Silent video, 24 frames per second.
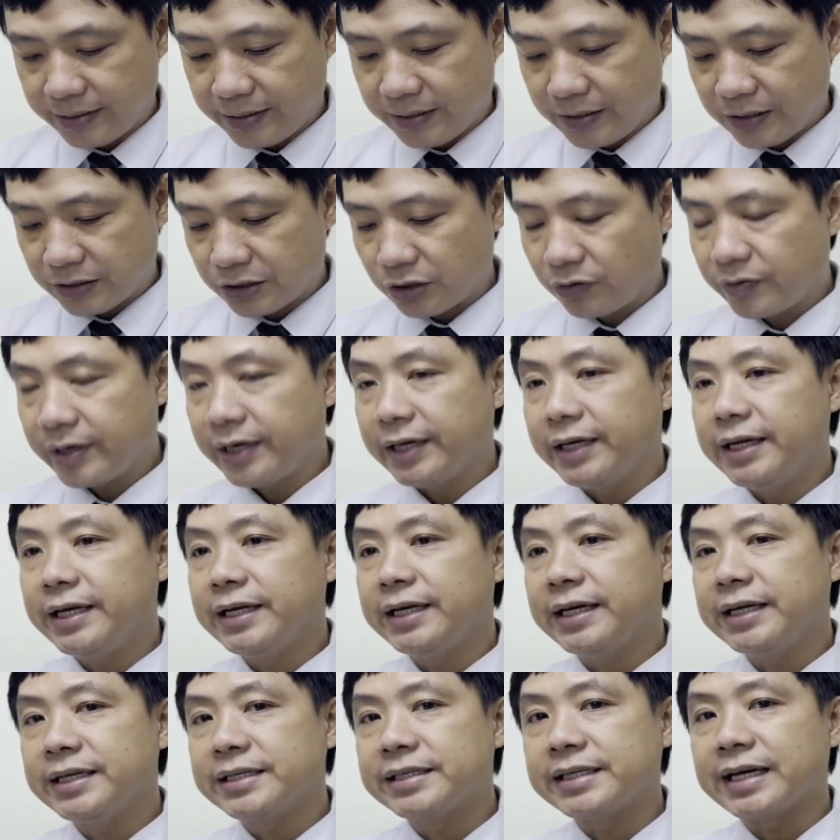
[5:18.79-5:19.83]
So reading
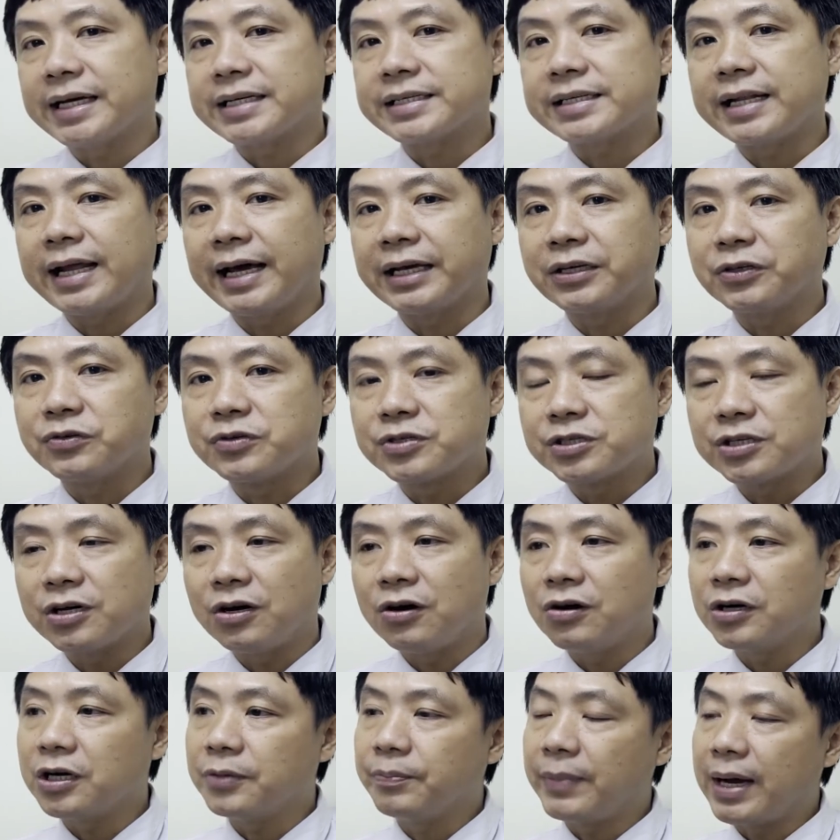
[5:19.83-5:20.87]
is just like you
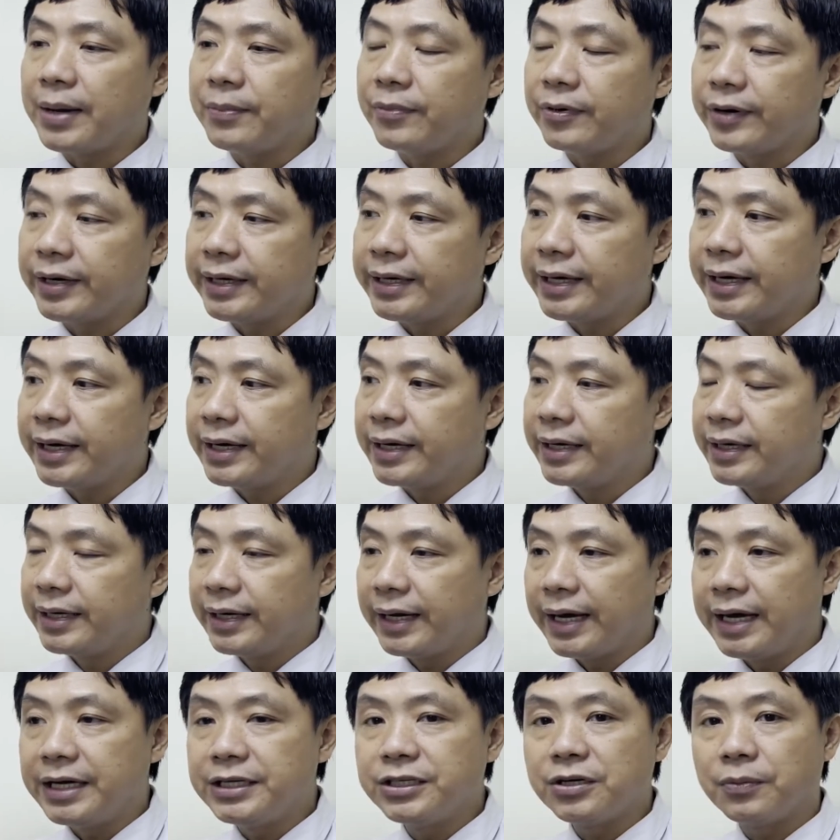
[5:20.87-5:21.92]
store the memory
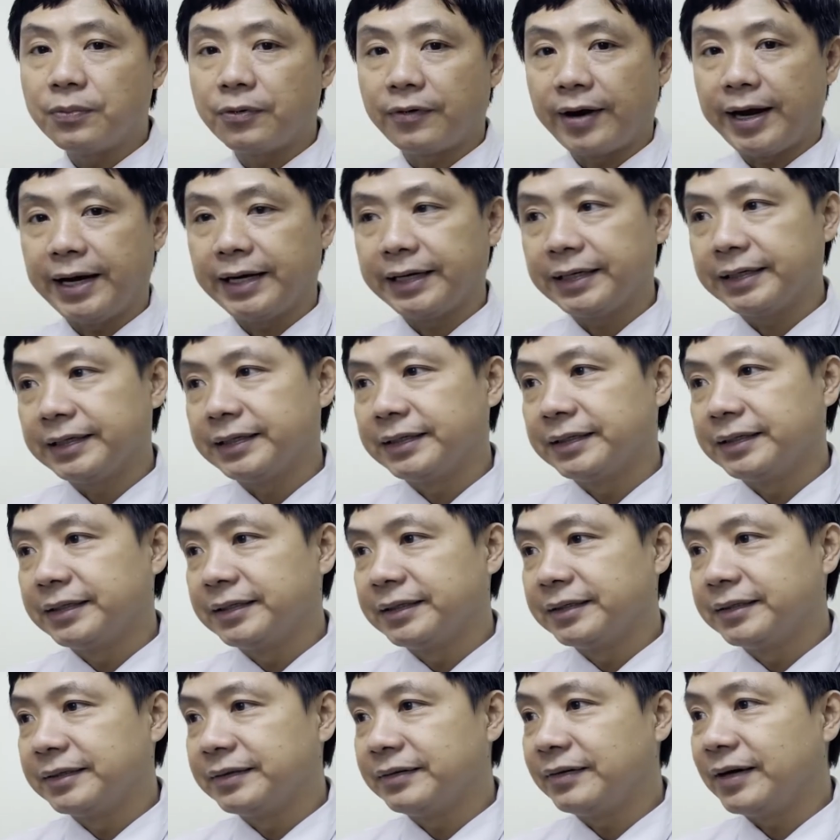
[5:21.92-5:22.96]
in your brain,
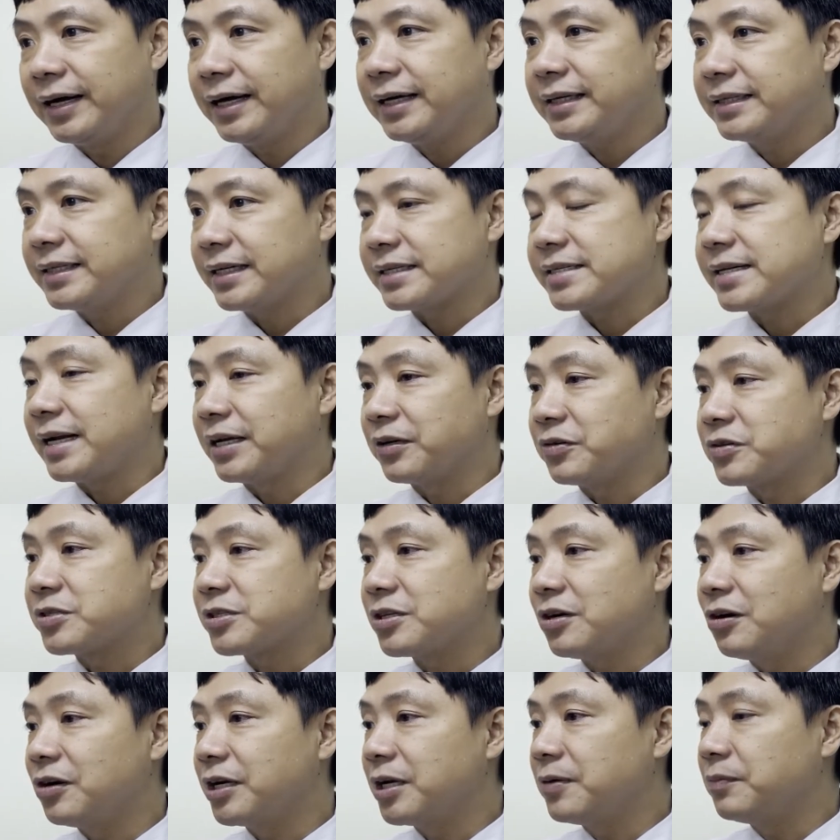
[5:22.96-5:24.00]
right? Just like you
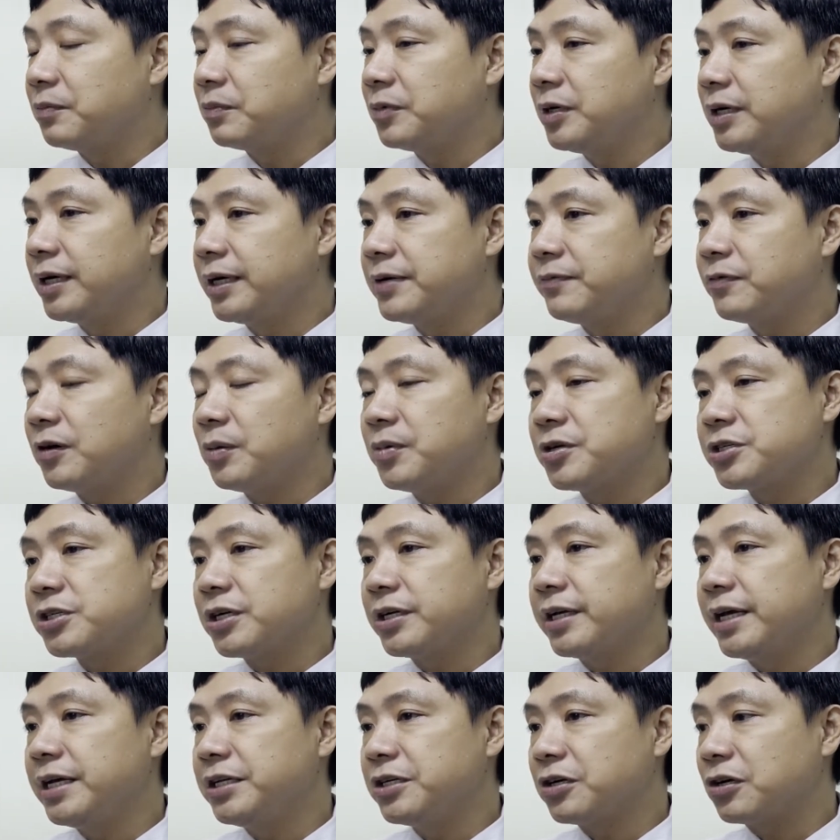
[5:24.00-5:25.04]
store the
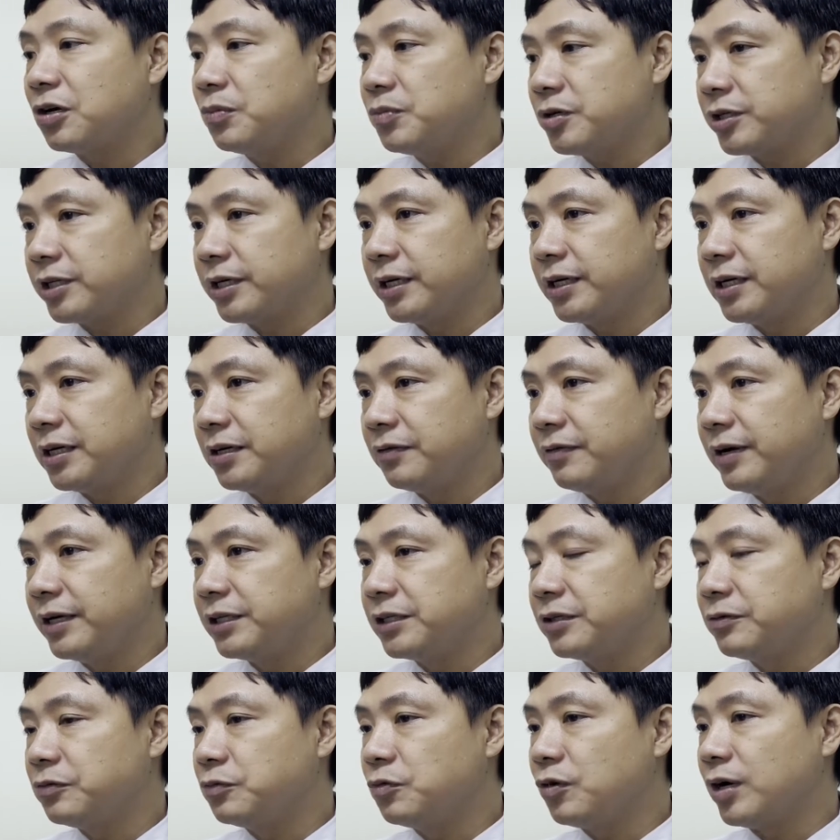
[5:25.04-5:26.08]
information in your computer. When
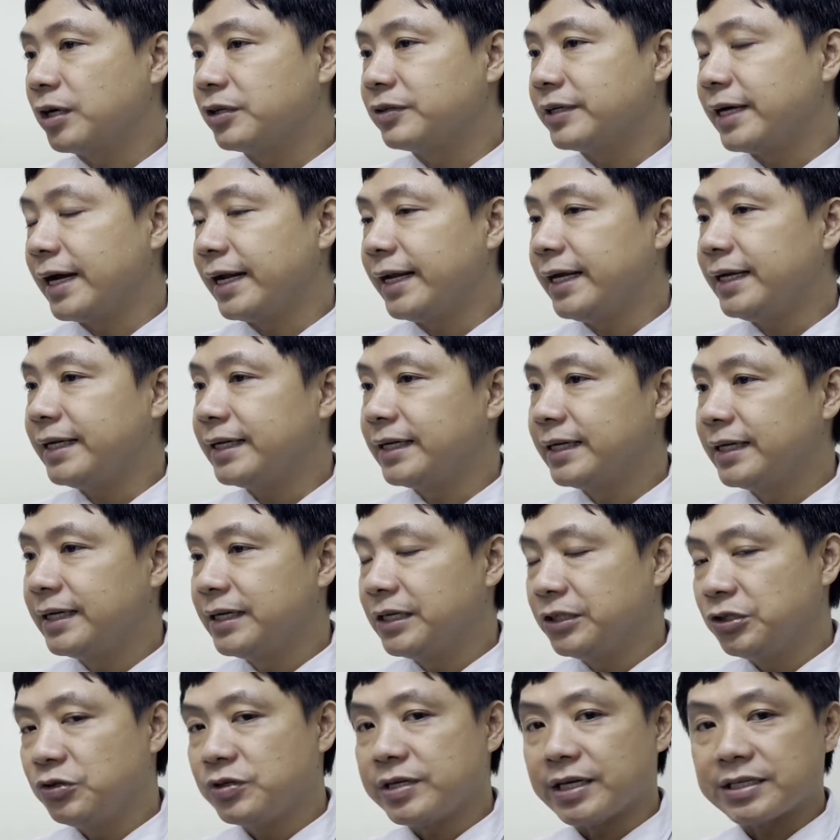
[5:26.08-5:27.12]
you want to get it,
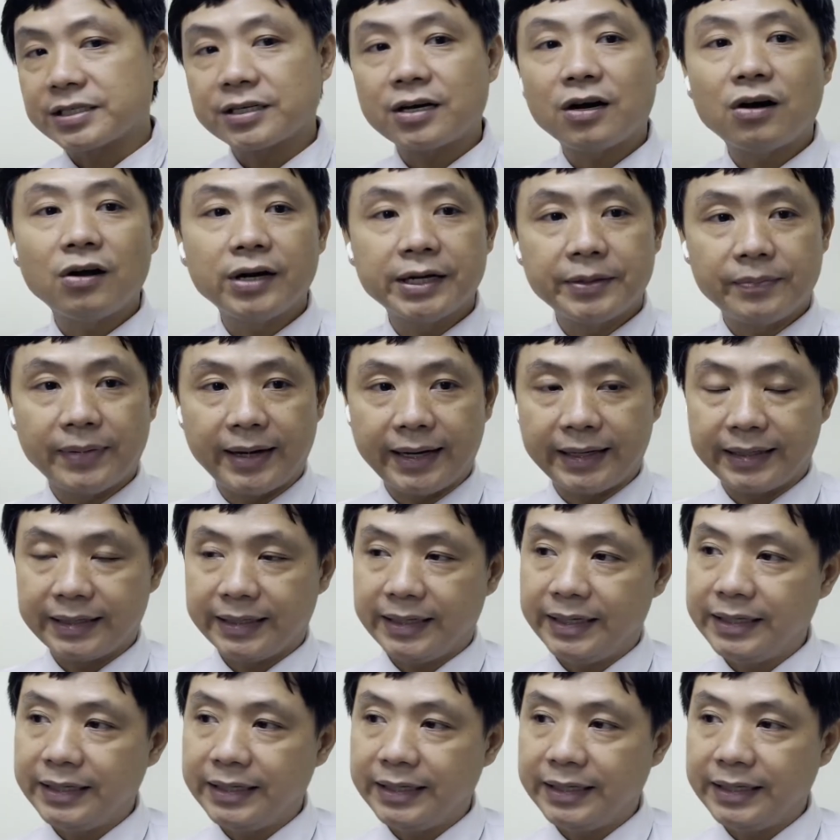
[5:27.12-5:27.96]
you just call it back.